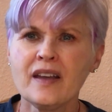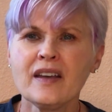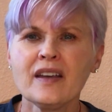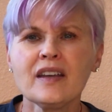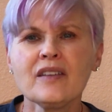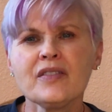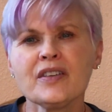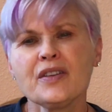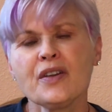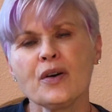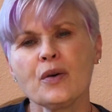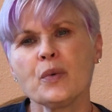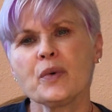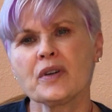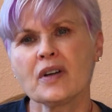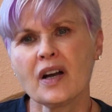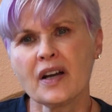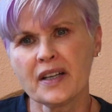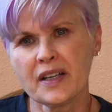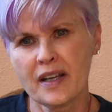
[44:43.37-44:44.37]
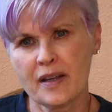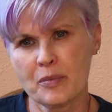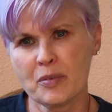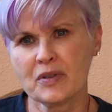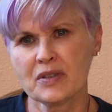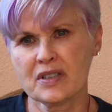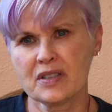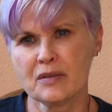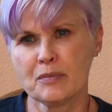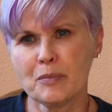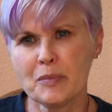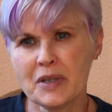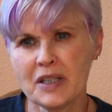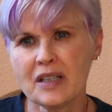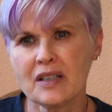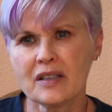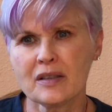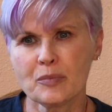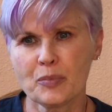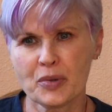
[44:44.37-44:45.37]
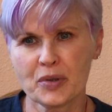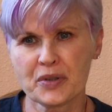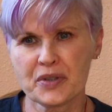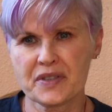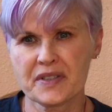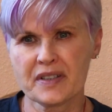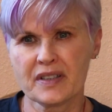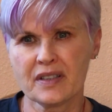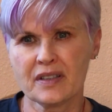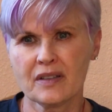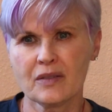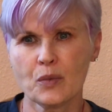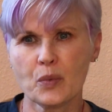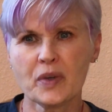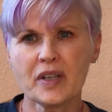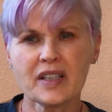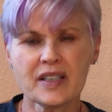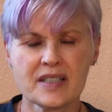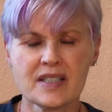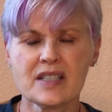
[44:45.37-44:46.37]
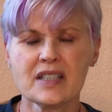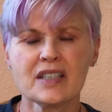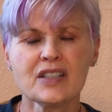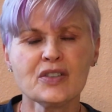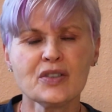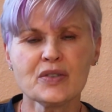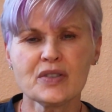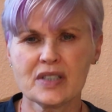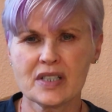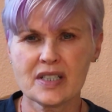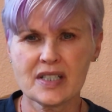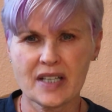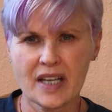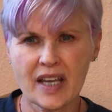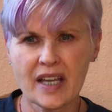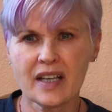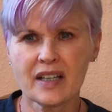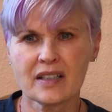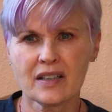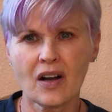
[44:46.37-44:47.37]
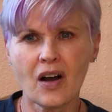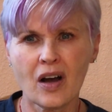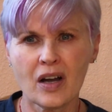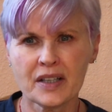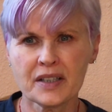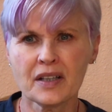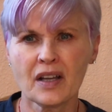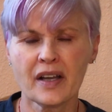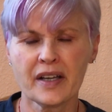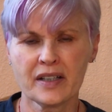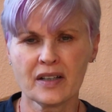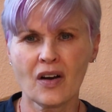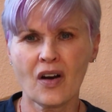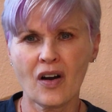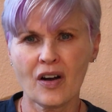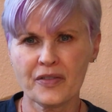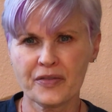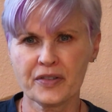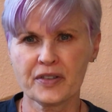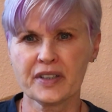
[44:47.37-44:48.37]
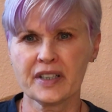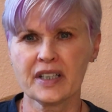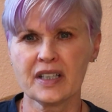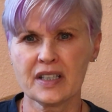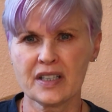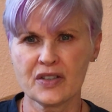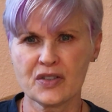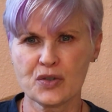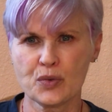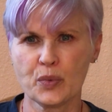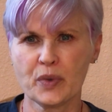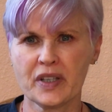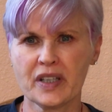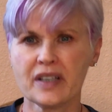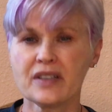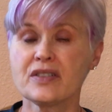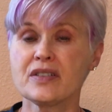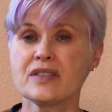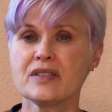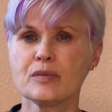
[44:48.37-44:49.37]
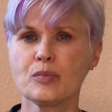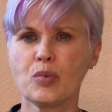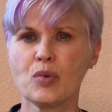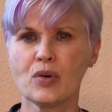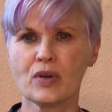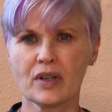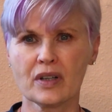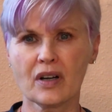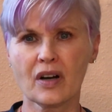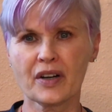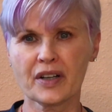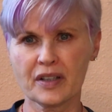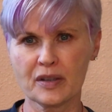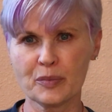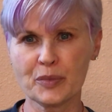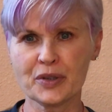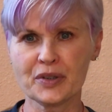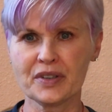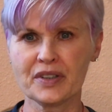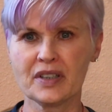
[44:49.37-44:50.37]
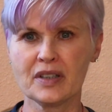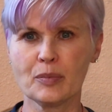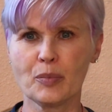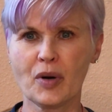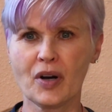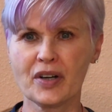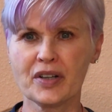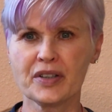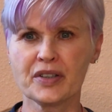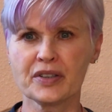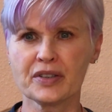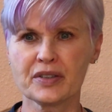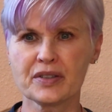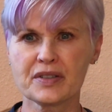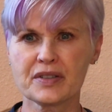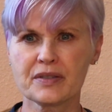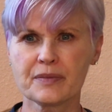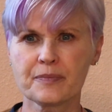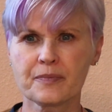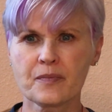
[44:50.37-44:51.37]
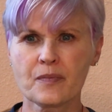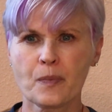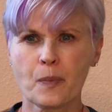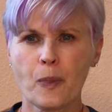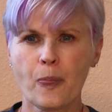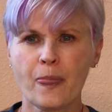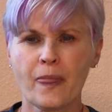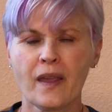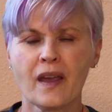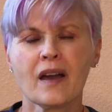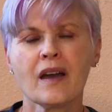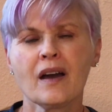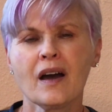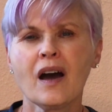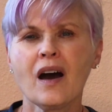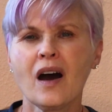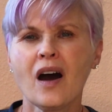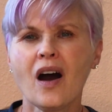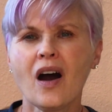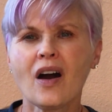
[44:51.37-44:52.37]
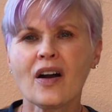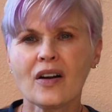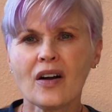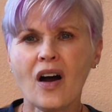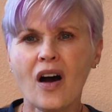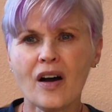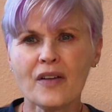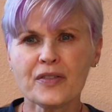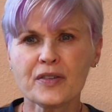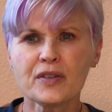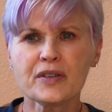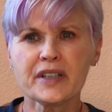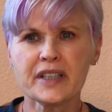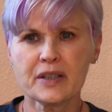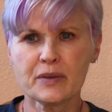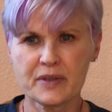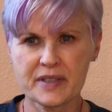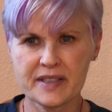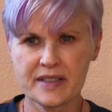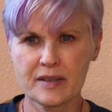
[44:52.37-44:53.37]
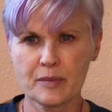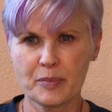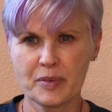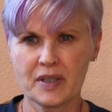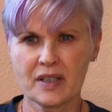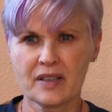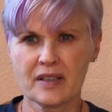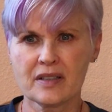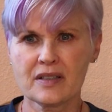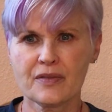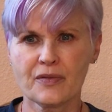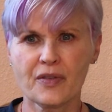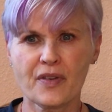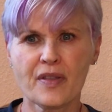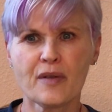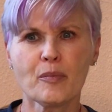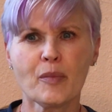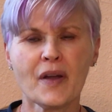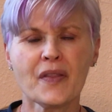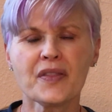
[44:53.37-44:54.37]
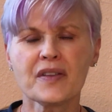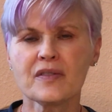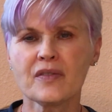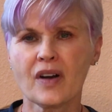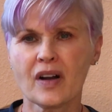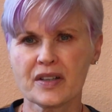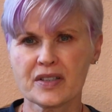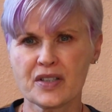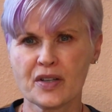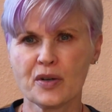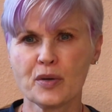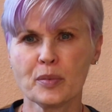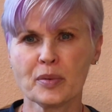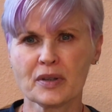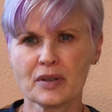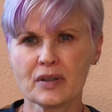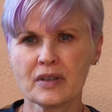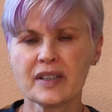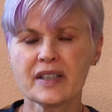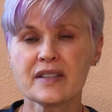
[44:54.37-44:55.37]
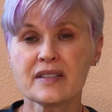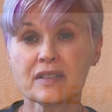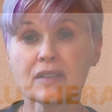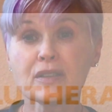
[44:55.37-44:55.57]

Even though we're unable to meet in person, we continue to take an online offering each week to support our community partners. Our offering recipient for the month of October is